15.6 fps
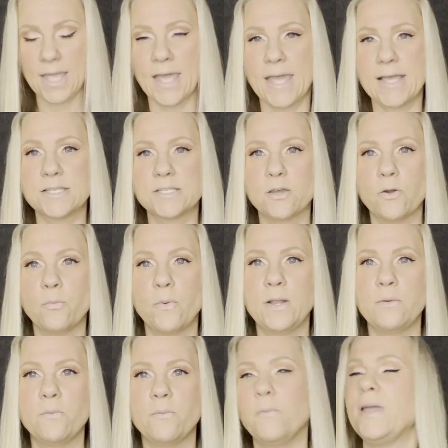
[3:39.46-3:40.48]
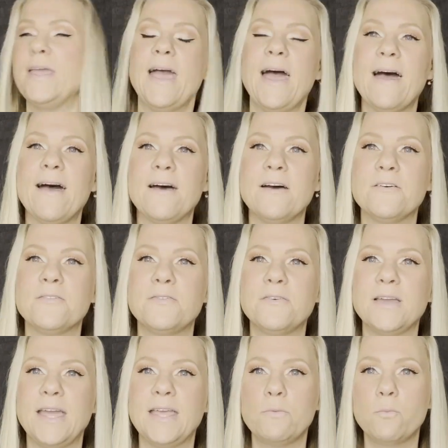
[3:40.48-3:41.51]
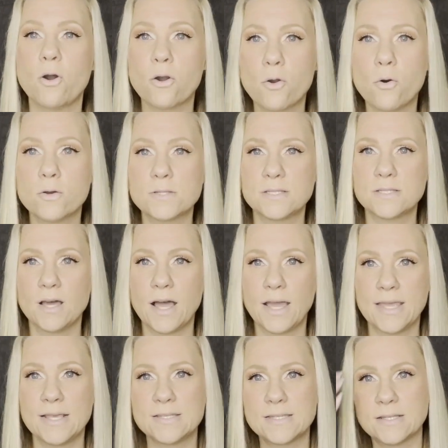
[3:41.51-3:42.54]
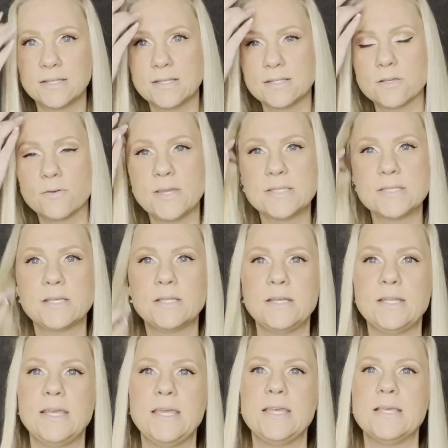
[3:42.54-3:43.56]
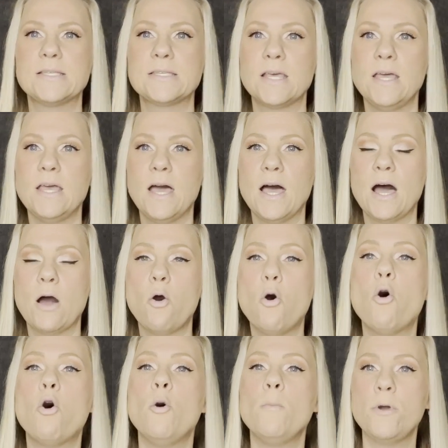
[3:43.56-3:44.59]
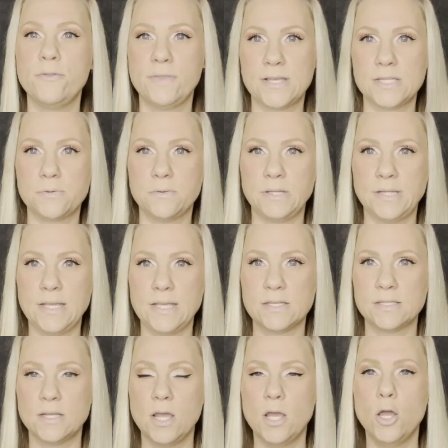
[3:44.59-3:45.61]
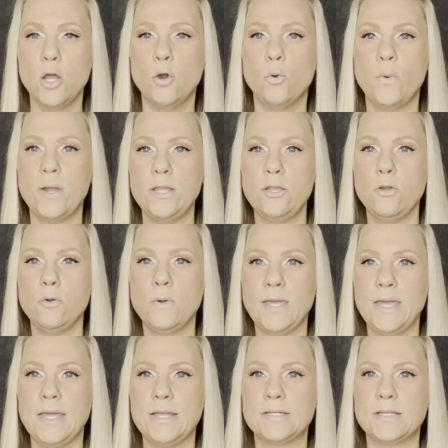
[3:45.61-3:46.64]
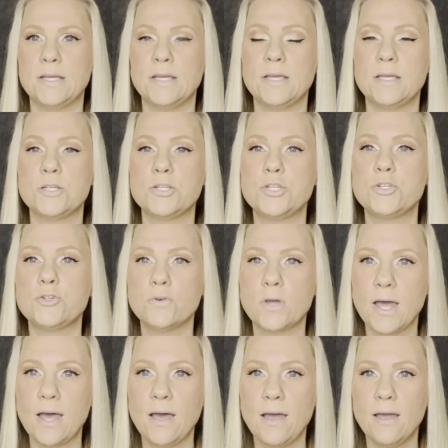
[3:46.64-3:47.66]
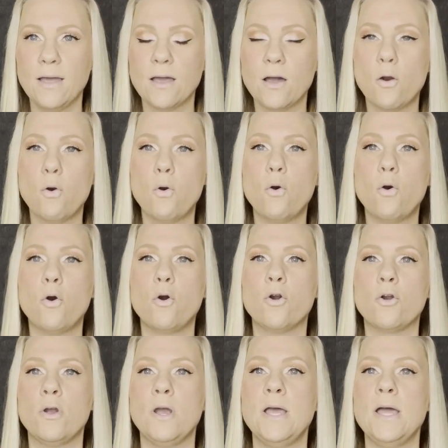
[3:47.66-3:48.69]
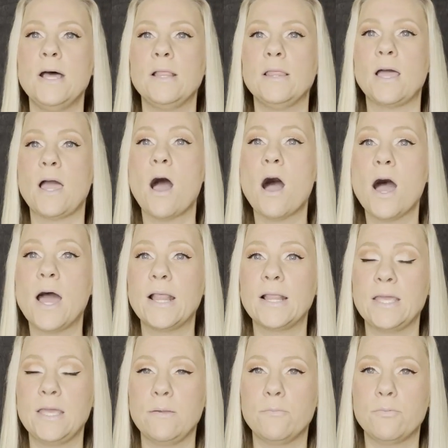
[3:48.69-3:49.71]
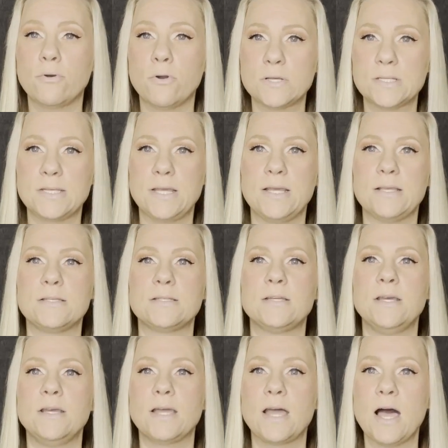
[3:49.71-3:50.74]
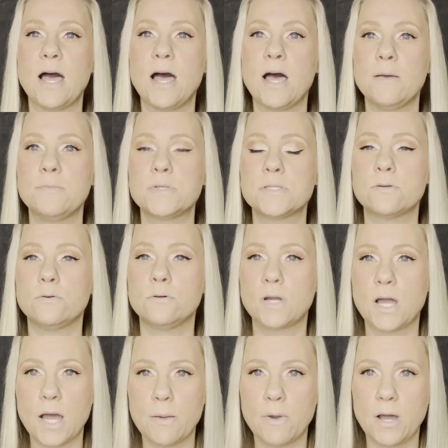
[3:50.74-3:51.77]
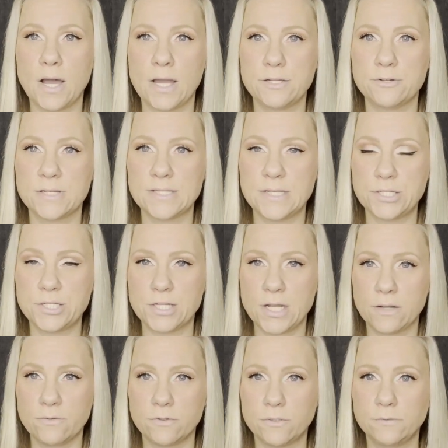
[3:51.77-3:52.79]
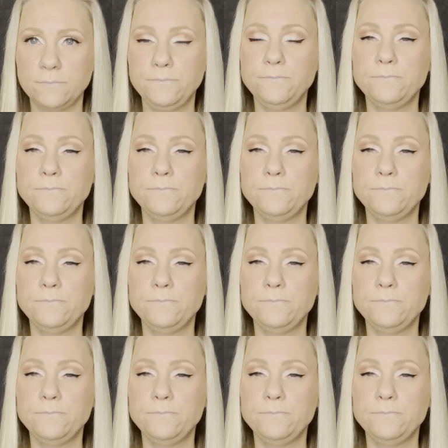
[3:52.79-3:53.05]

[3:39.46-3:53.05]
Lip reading: And so what causes high insulin? So insulin is a hormone that's released when you eat sugar or like highly processed carbs or carbohydrates in general.